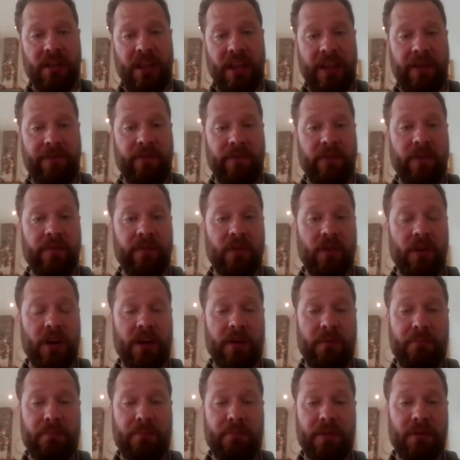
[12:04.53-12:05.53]
If you've got
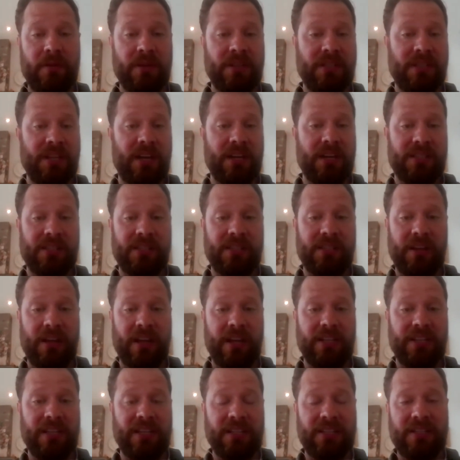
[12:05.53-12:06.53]
a pure Dutch
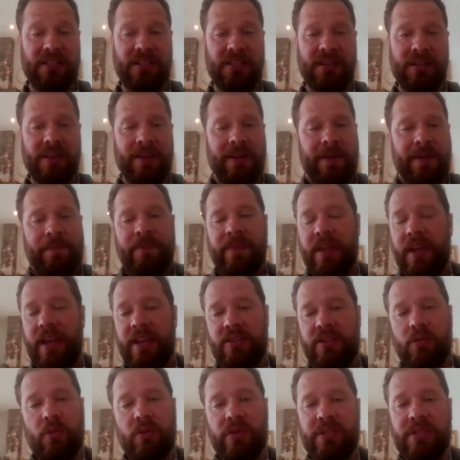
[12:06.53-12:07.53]
site,
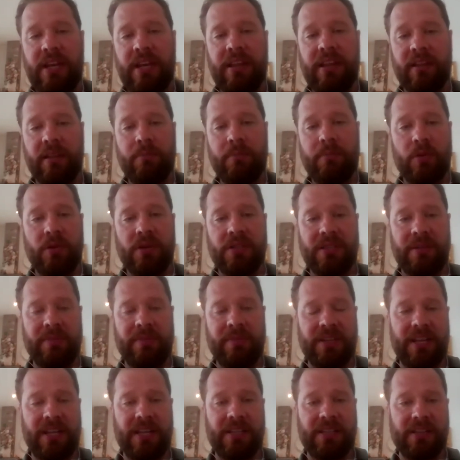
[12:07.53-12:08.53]
it's always a little more
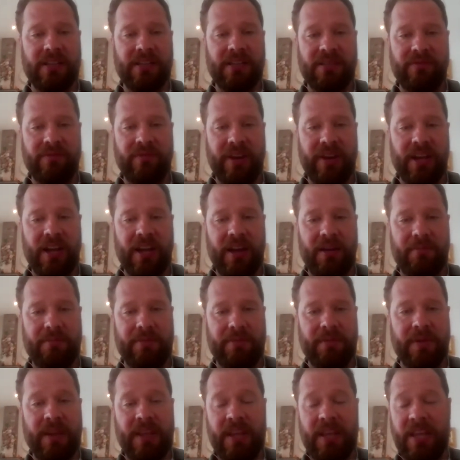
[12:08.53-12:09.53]
intimidating to ring up,
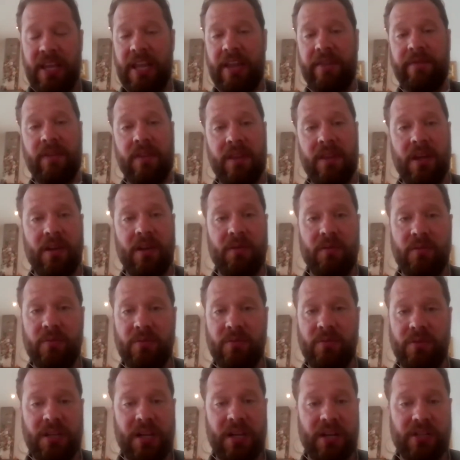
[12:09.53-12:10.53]
even though
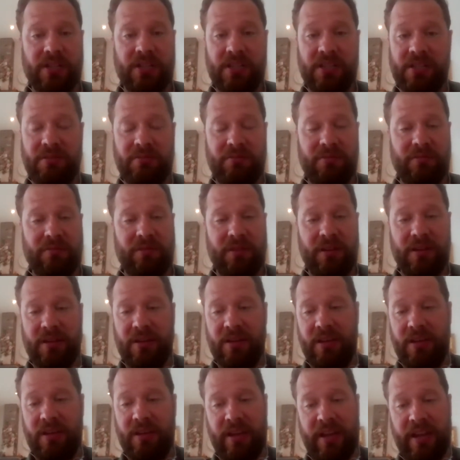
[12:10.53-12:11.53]
Dutch
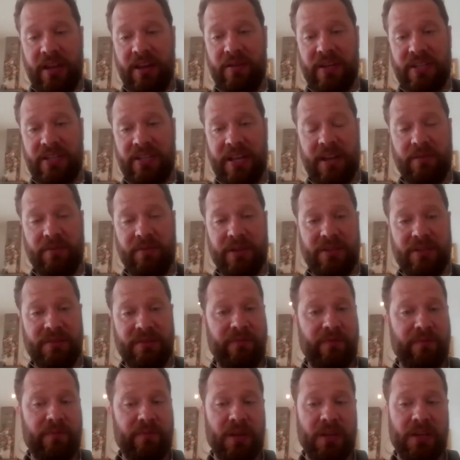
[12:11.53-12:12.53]
English language
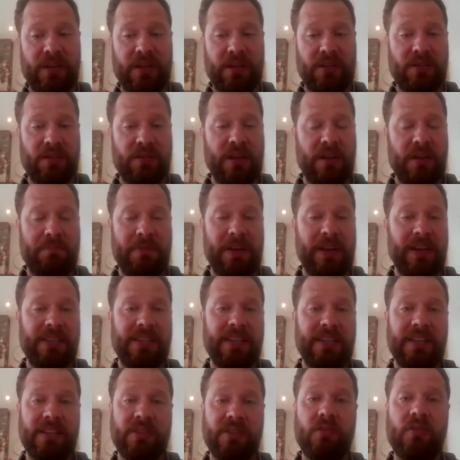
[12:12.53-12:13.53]

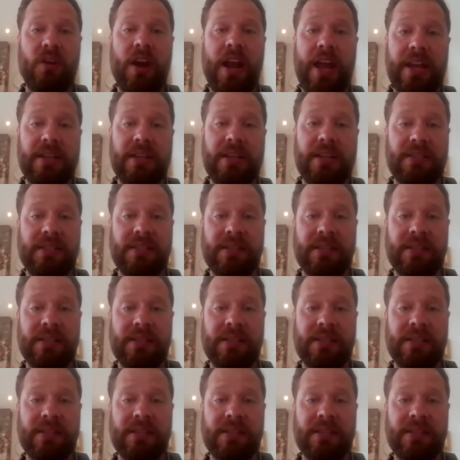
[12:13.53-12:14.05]
ability is great.